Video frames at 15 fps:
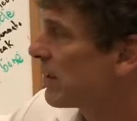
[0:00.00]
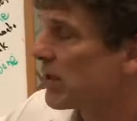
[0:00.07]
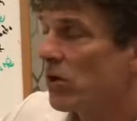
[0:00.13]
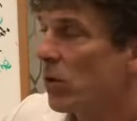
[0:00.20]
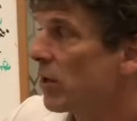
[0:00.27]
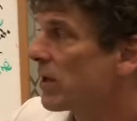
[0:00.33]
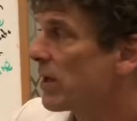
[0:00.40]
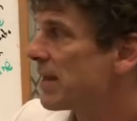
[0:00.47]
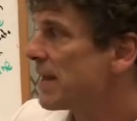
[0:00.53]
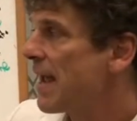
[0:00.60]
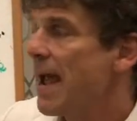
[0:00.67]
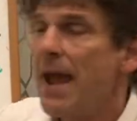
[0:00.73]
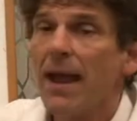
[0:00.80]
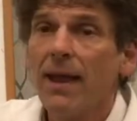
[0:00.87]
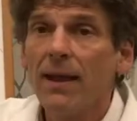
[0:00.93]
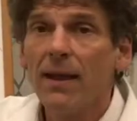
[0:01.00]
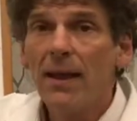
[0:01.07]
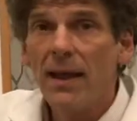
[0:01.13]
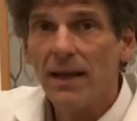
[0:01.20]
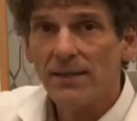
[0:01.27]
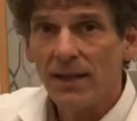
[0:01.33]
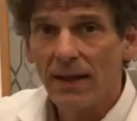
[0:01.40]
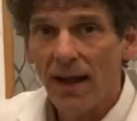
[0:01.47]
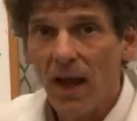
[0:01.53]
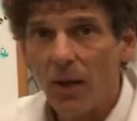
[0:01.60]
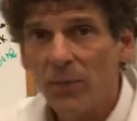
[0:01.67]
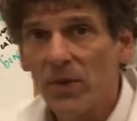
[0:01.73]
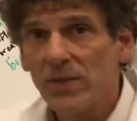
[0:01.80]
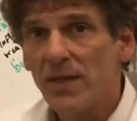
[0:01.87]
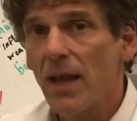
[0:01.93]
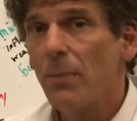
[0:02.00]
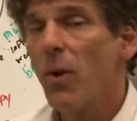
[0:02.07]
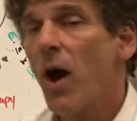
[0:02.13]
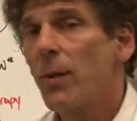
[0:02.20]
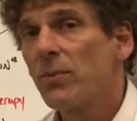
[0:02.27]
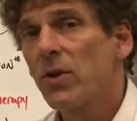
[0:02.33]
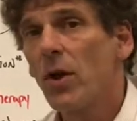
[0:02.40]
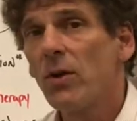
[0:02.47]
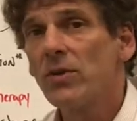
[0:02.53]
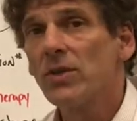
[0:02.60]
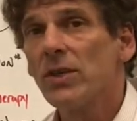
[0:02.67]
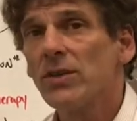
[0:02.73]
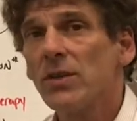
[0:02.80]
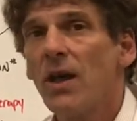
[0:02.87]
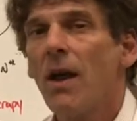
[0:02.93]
during the day is going to help this apoptosis